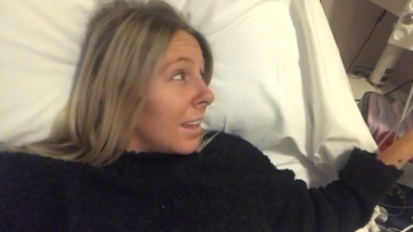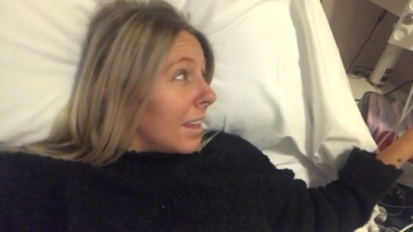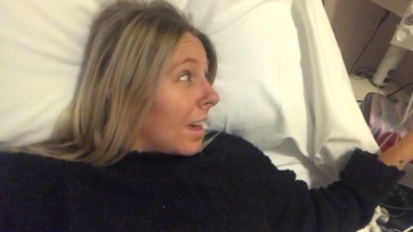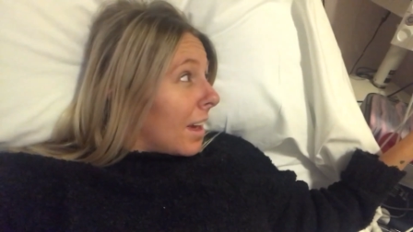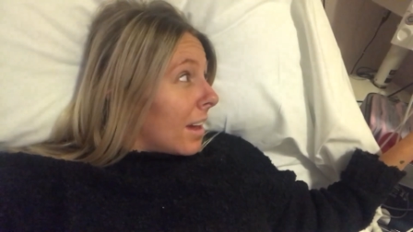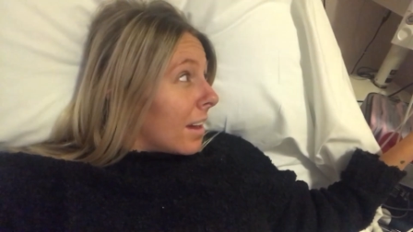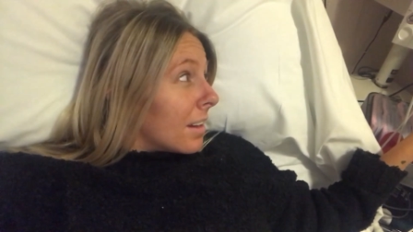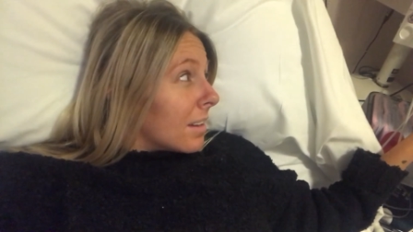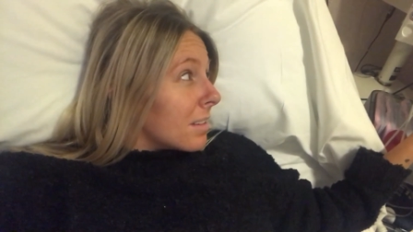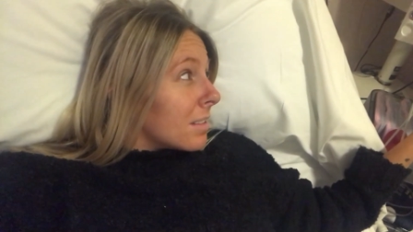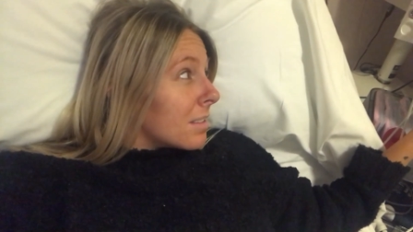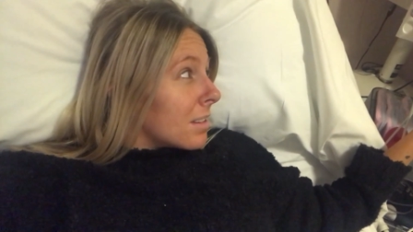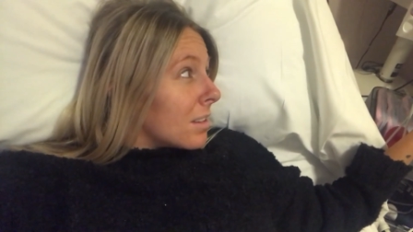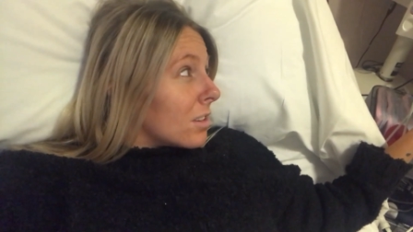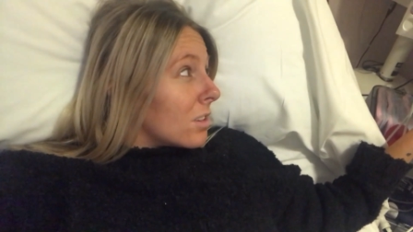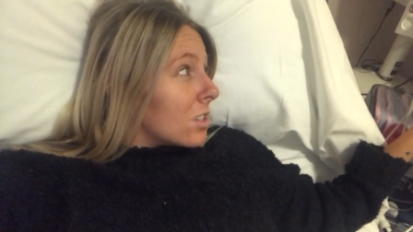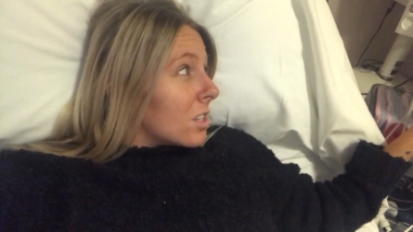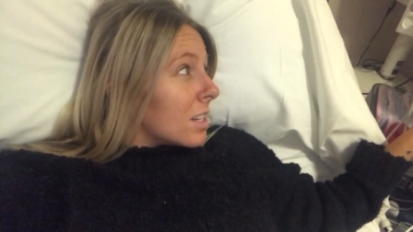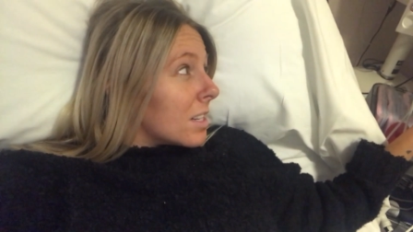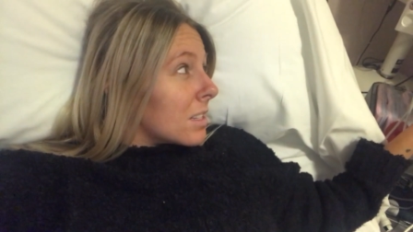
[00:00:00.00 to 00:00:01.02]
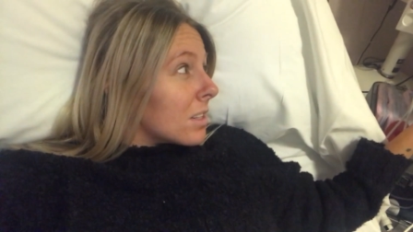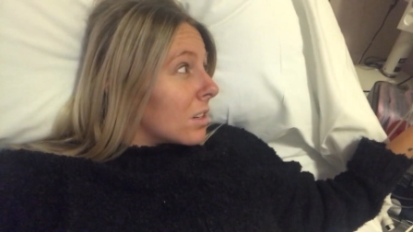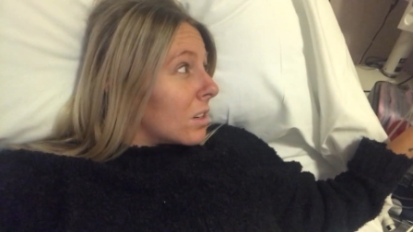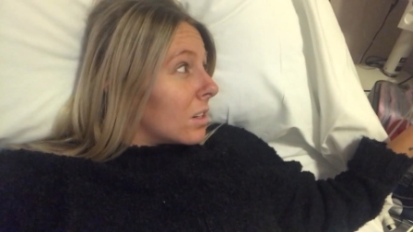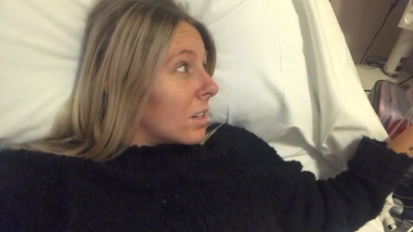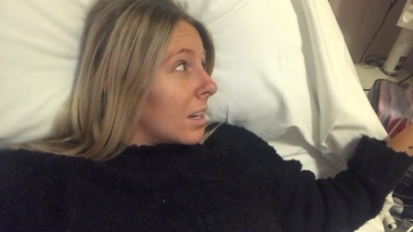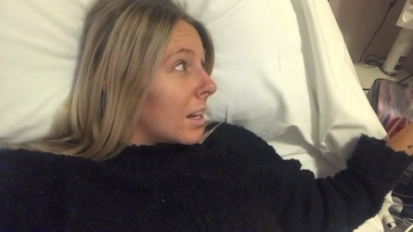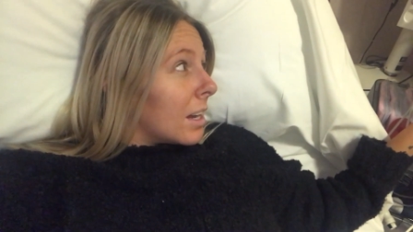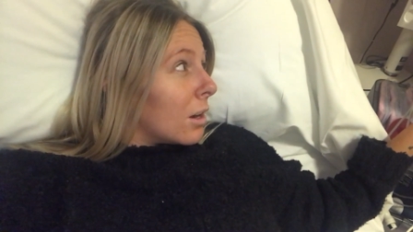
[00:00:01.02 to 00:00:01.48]
yeah, so she has a
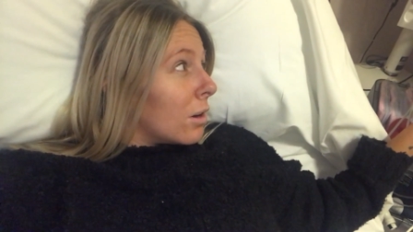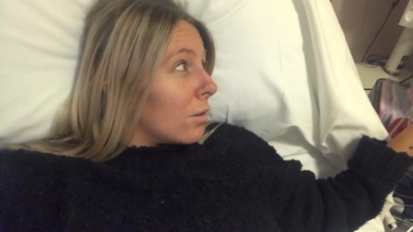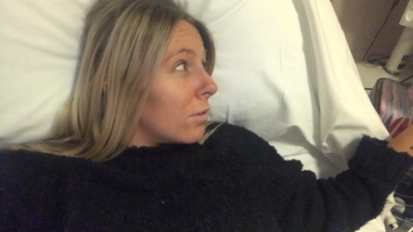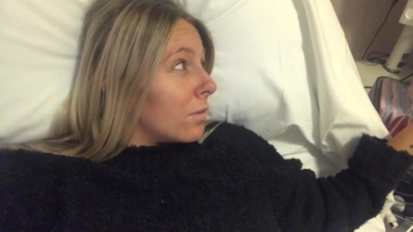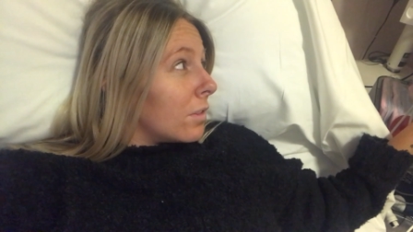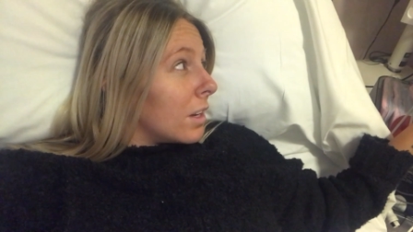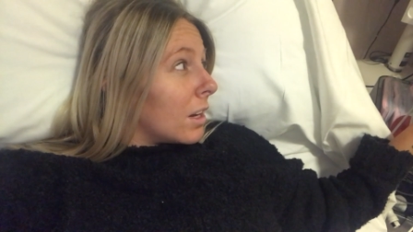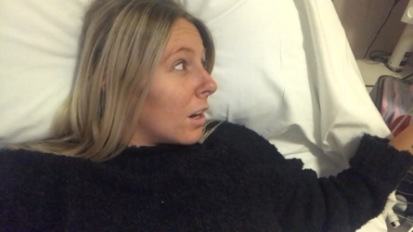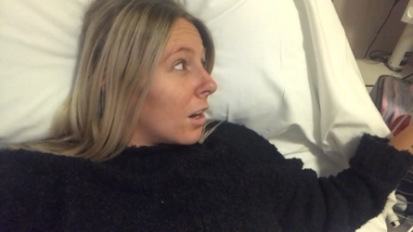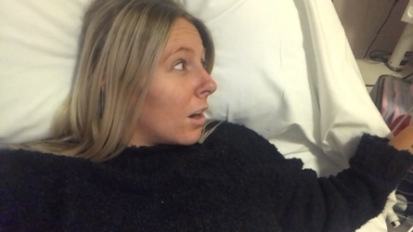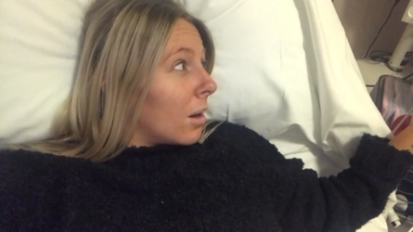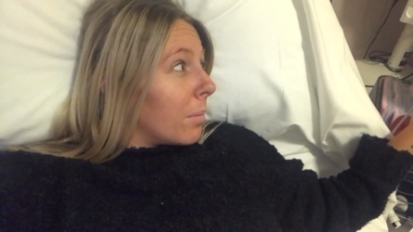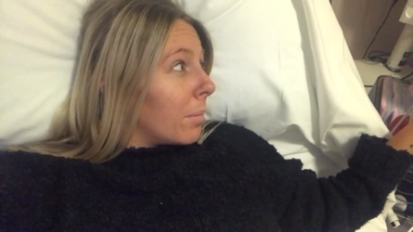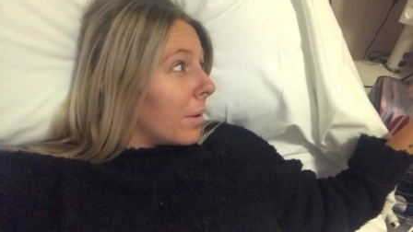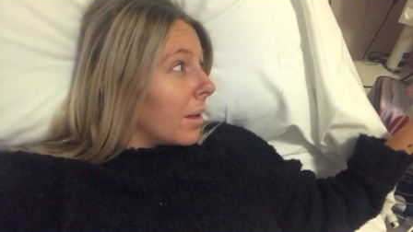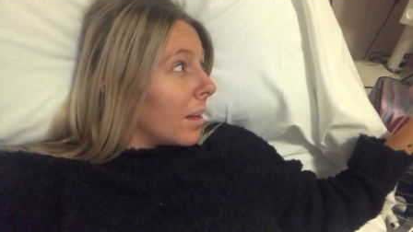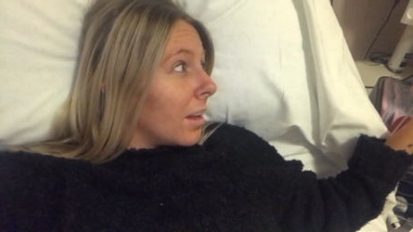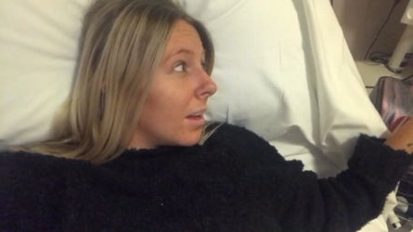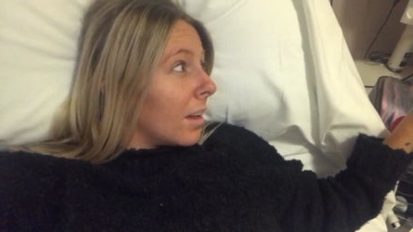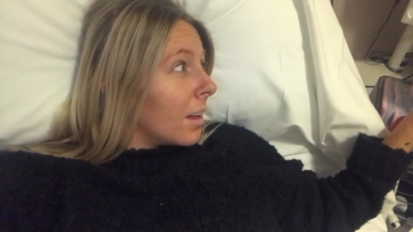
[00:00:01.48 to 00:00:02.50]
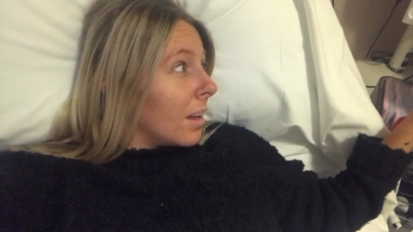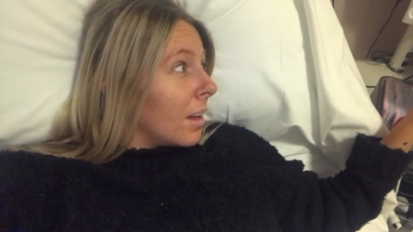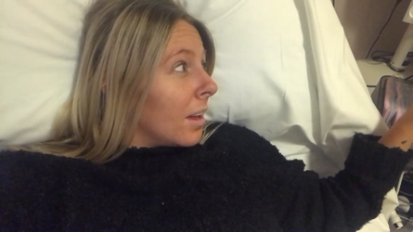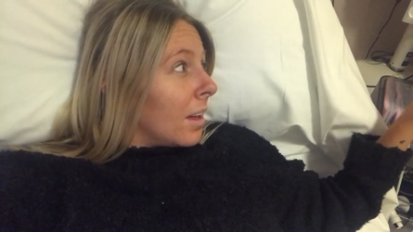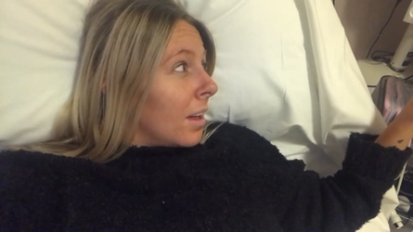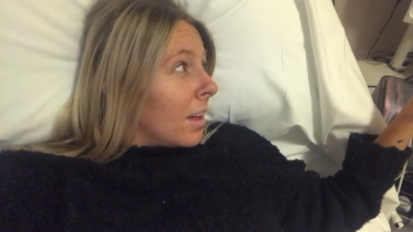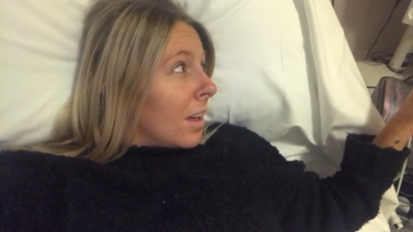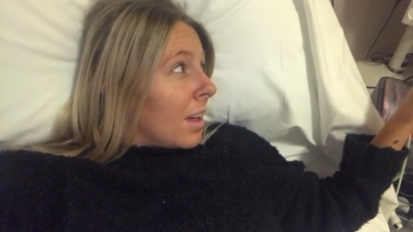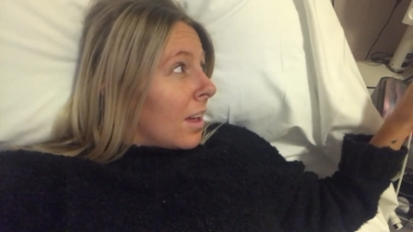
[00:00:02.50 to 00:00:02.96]
good healthy heartbeat.
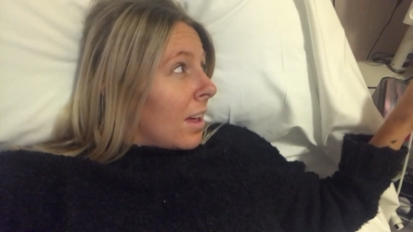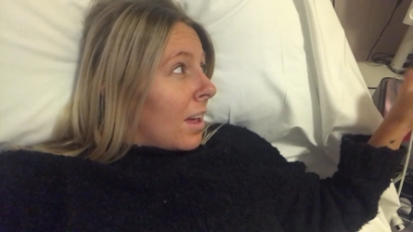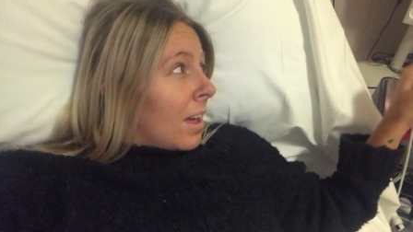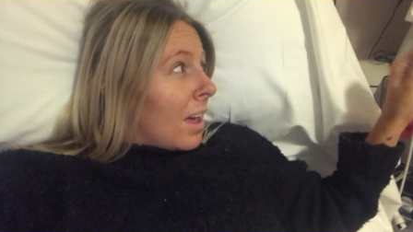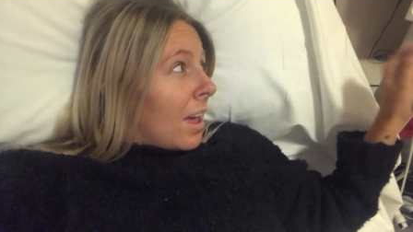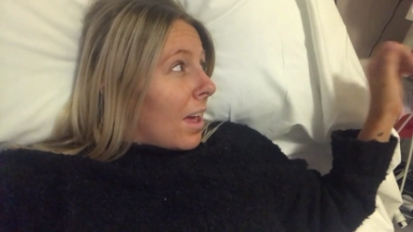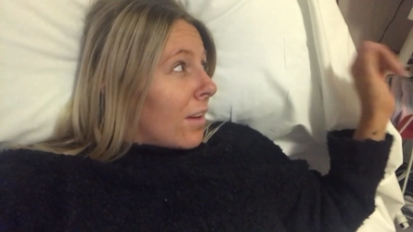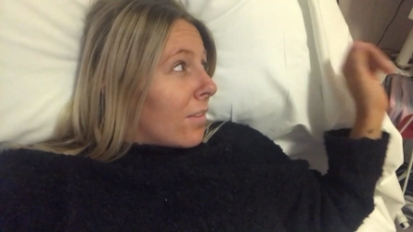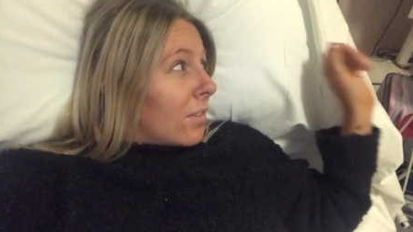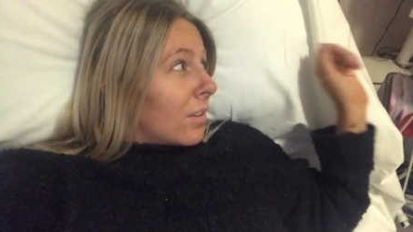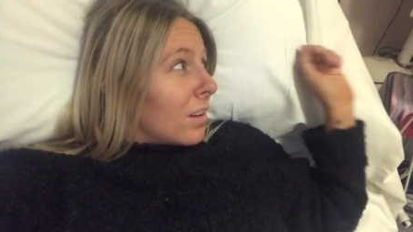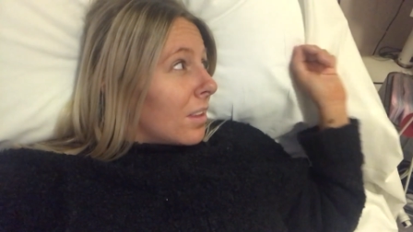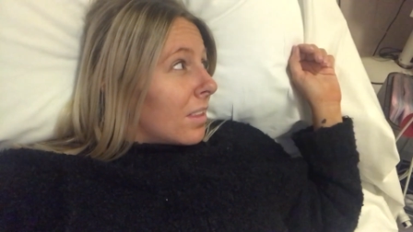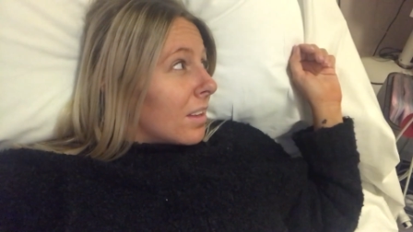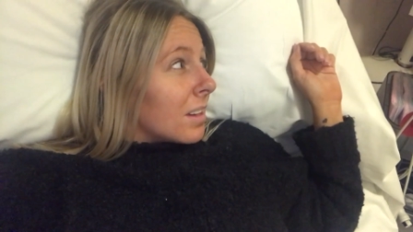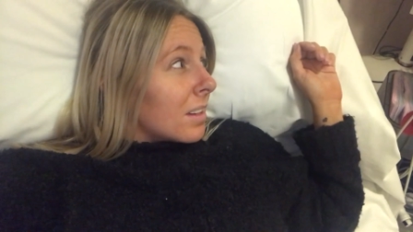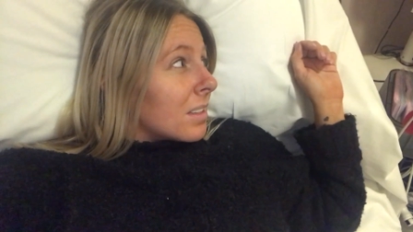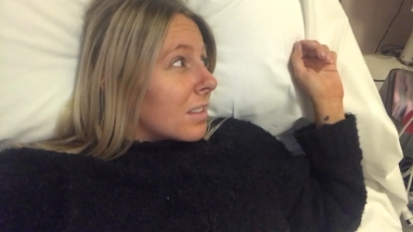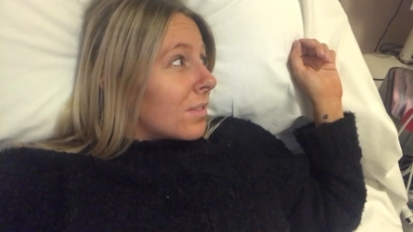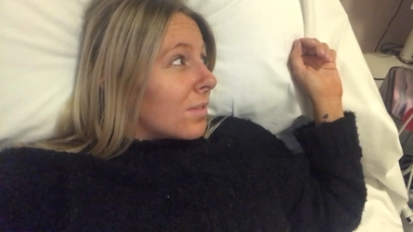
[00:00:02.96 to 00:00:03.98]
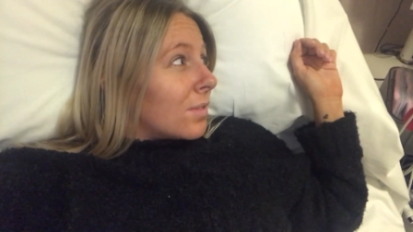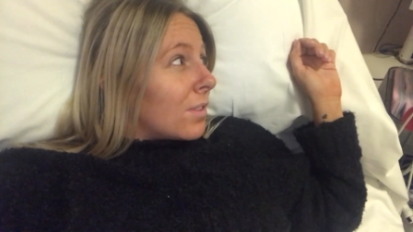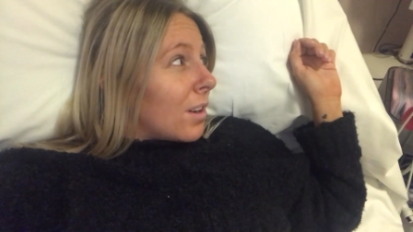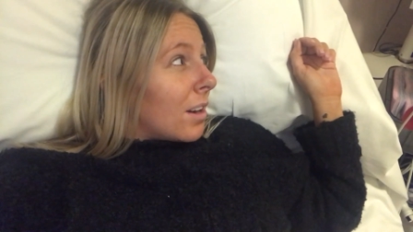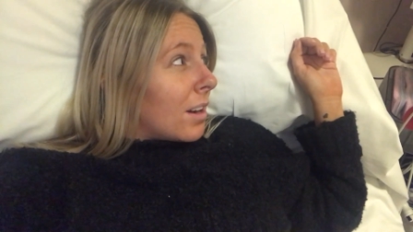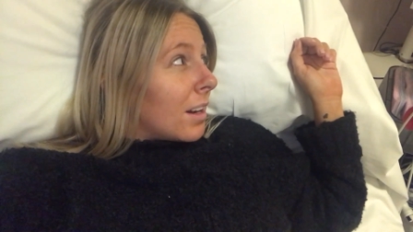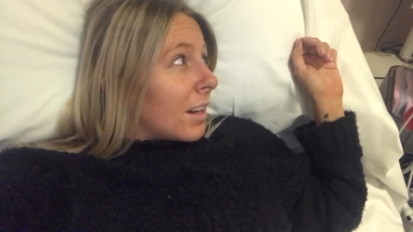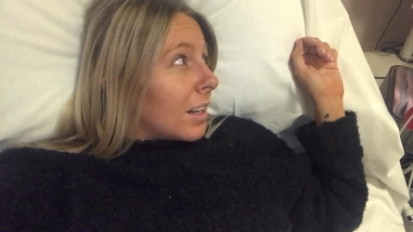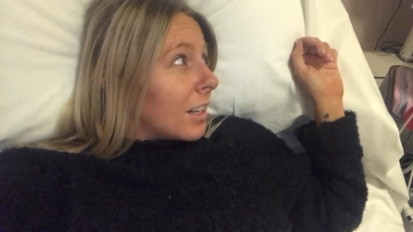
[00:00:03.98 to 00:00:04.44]
Everything's
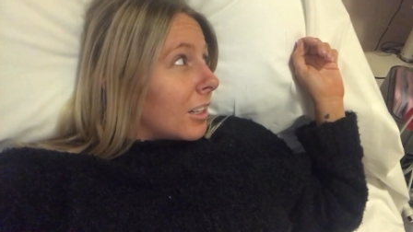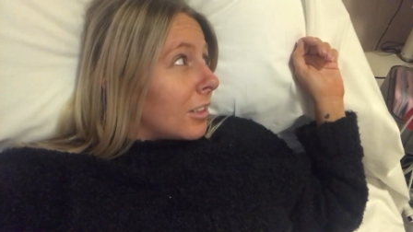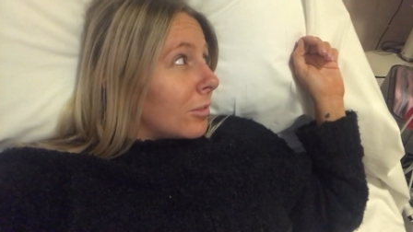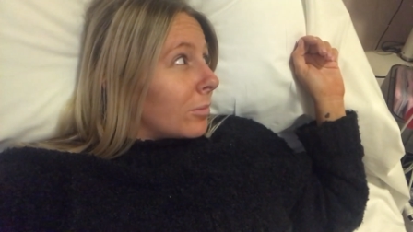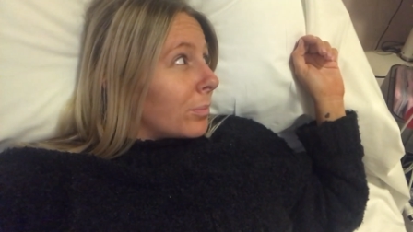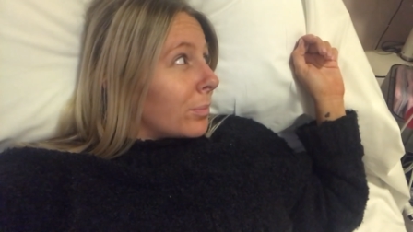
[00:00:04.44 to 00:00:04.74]
fine.